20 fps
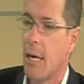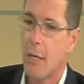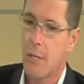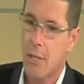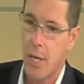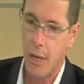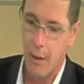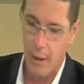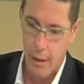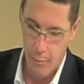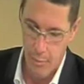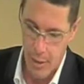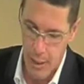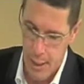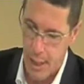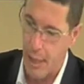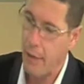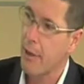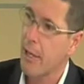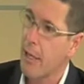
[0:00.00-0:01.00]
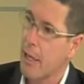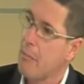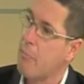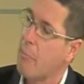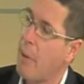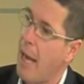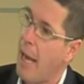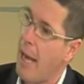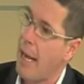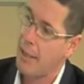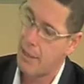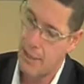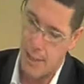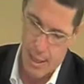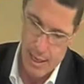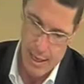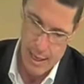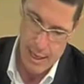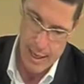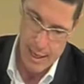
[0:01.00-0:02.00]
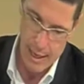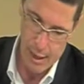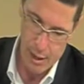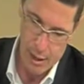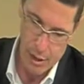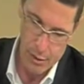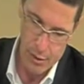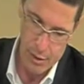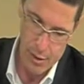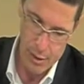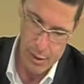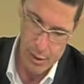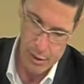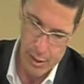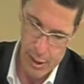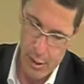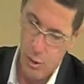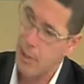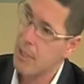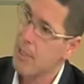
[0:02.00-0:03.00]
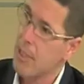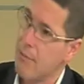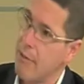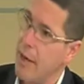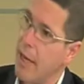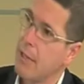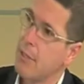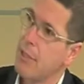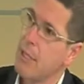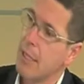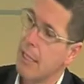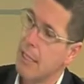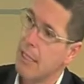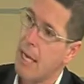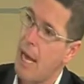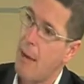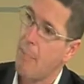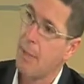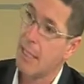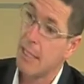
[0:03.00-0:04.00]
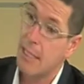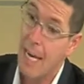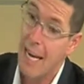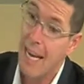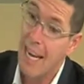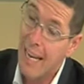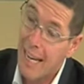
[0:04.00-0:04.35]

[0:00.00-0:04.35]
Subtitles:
So material impact on the intrinsic values of these companies.